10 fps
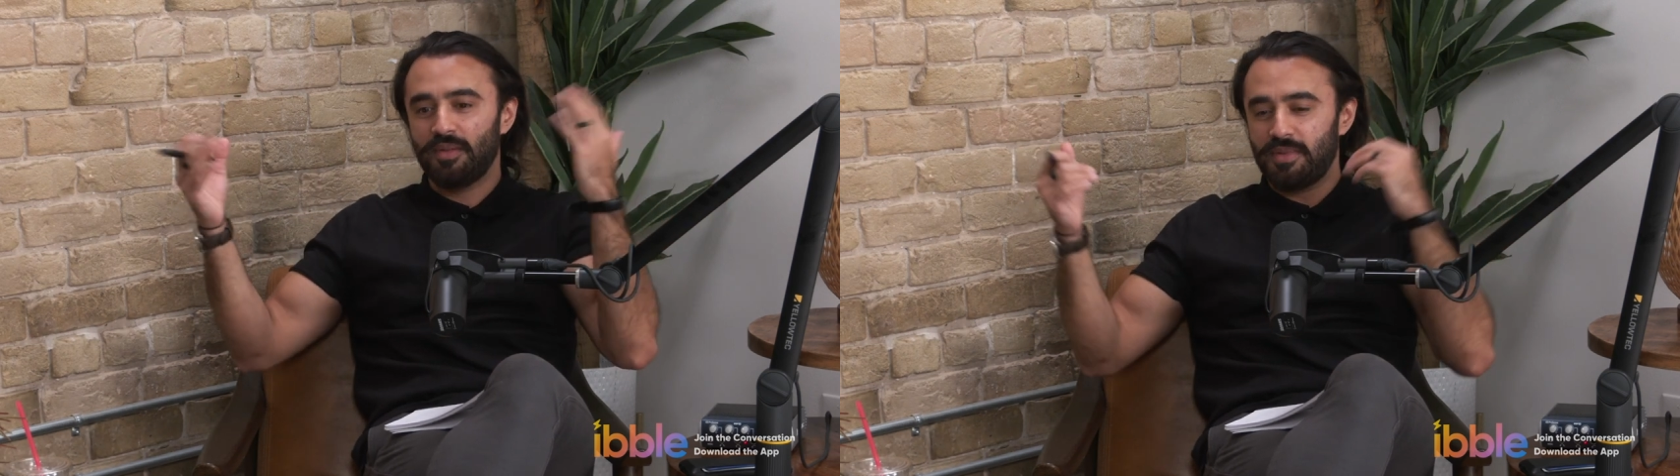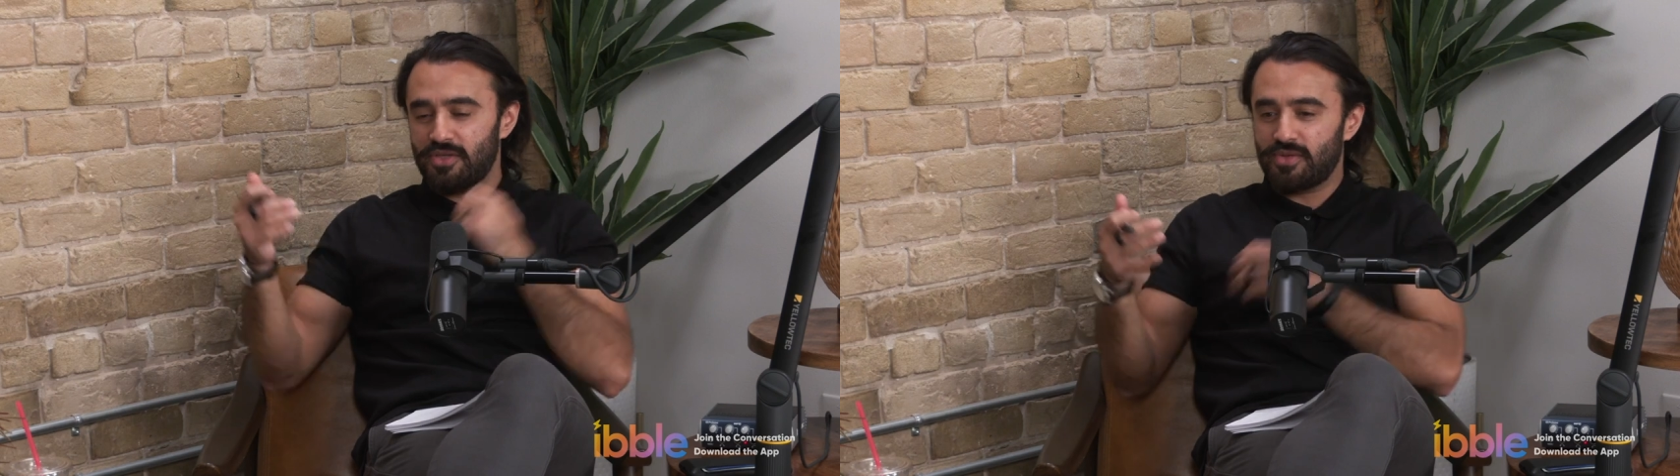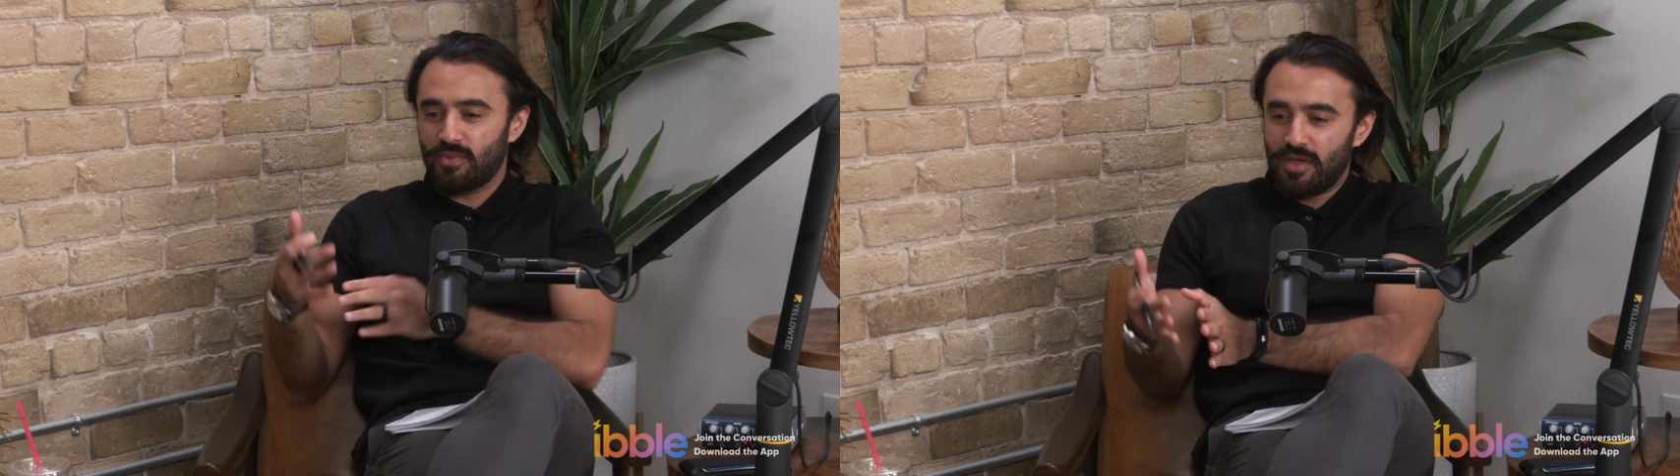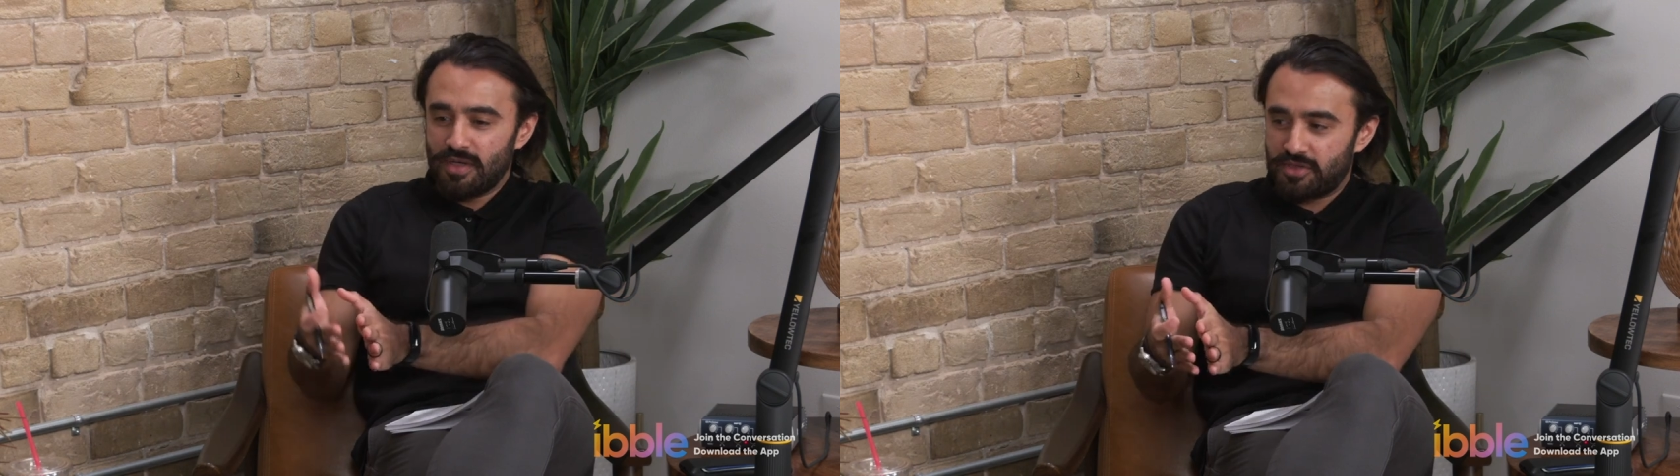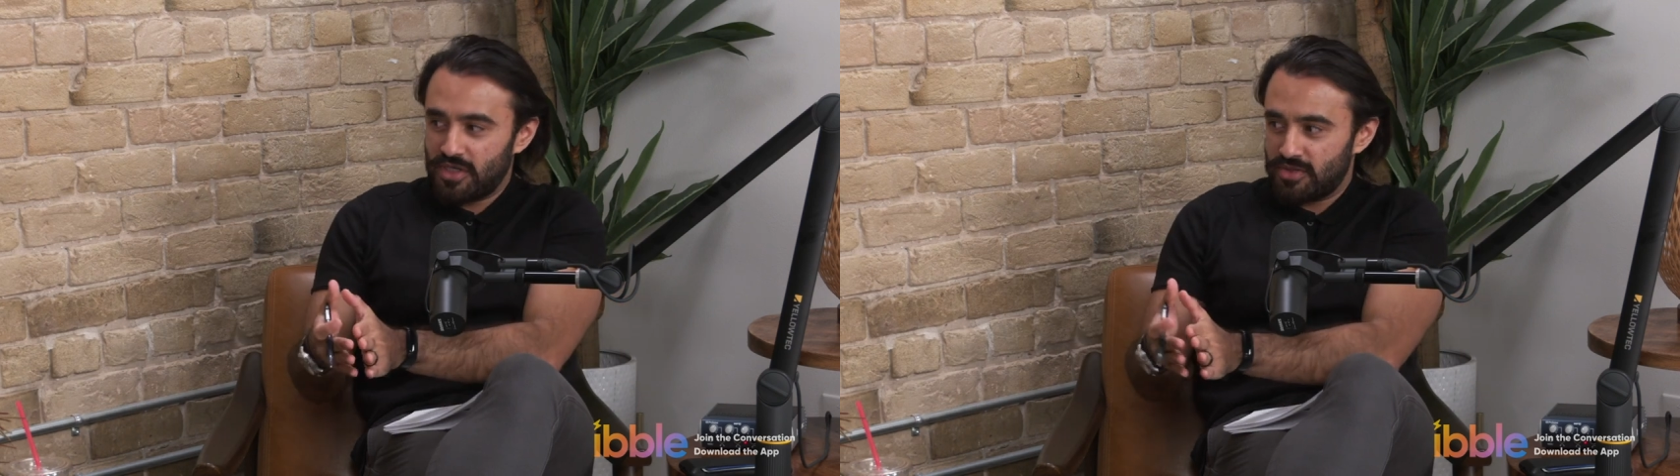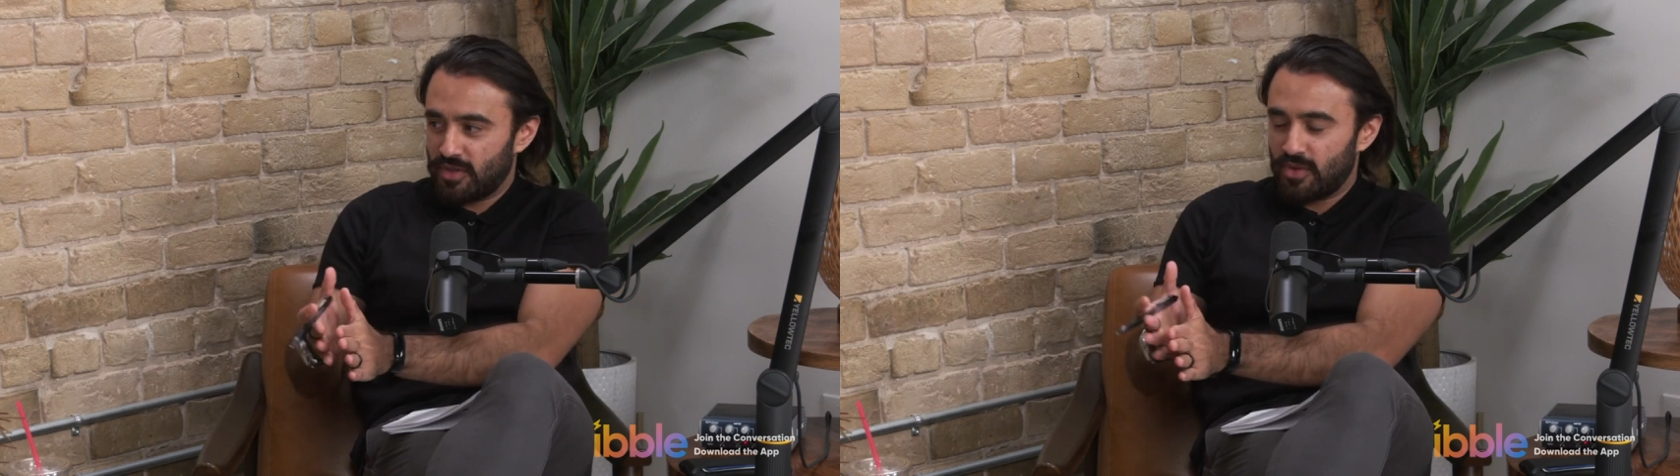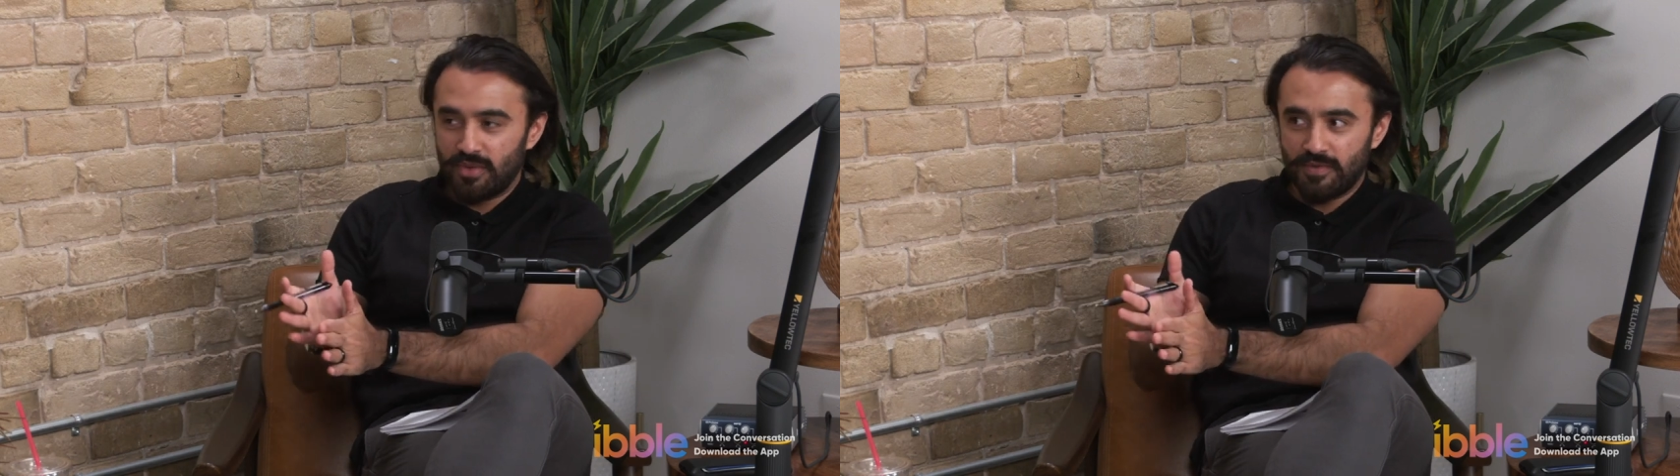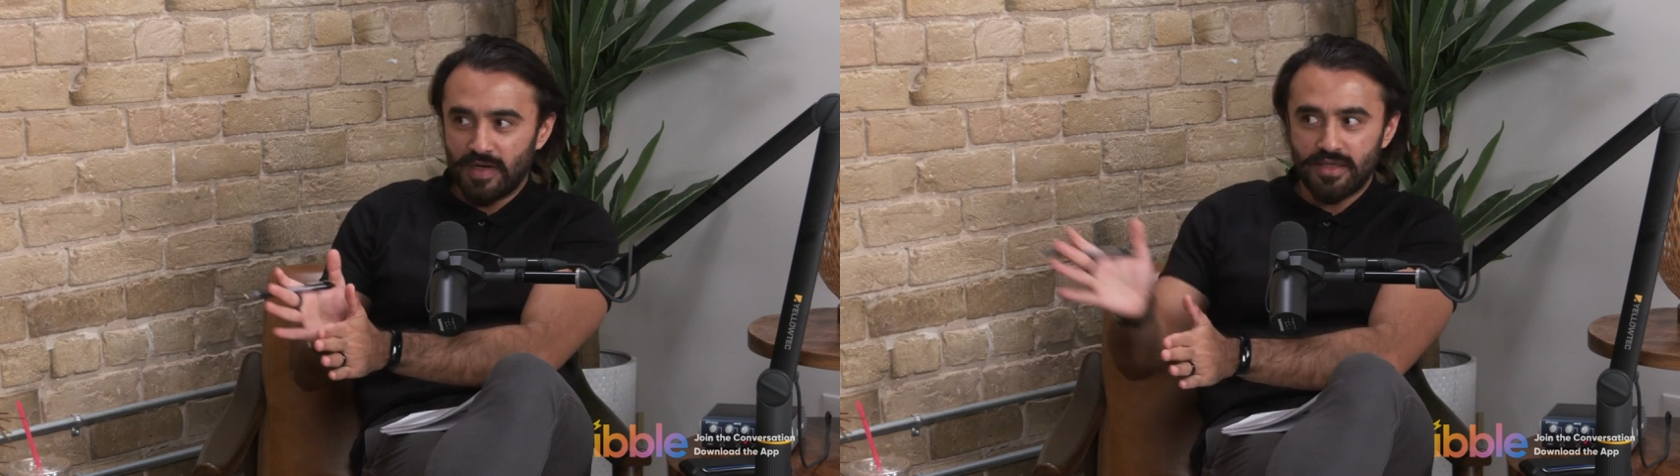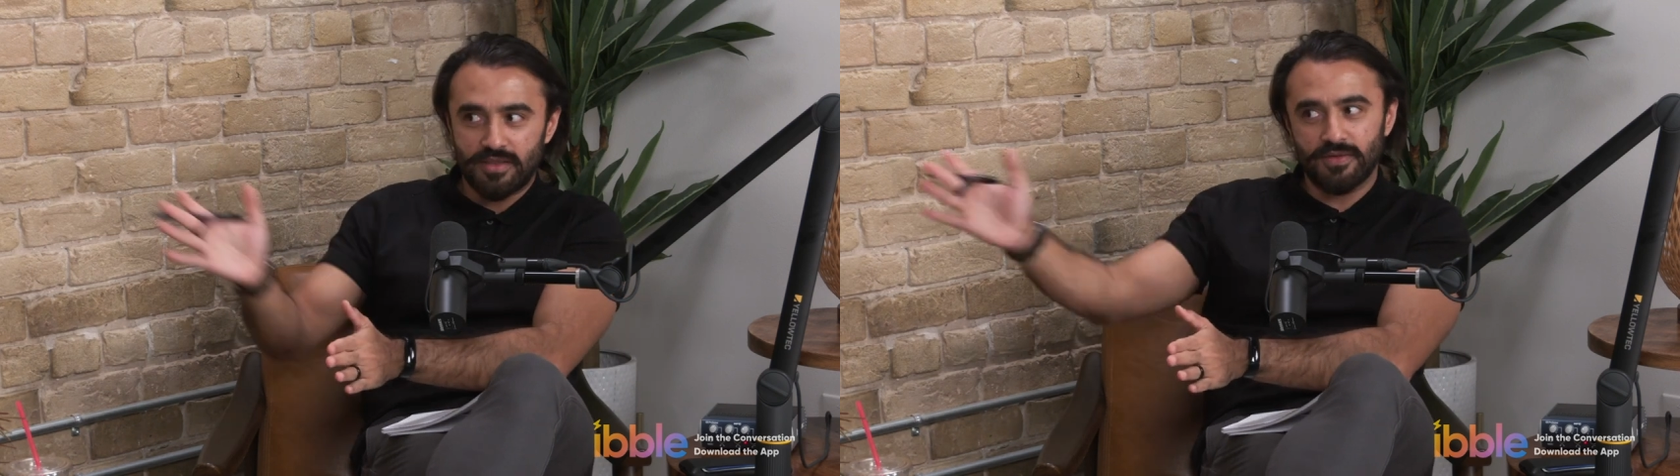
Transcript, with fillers: based on one decision and go in a very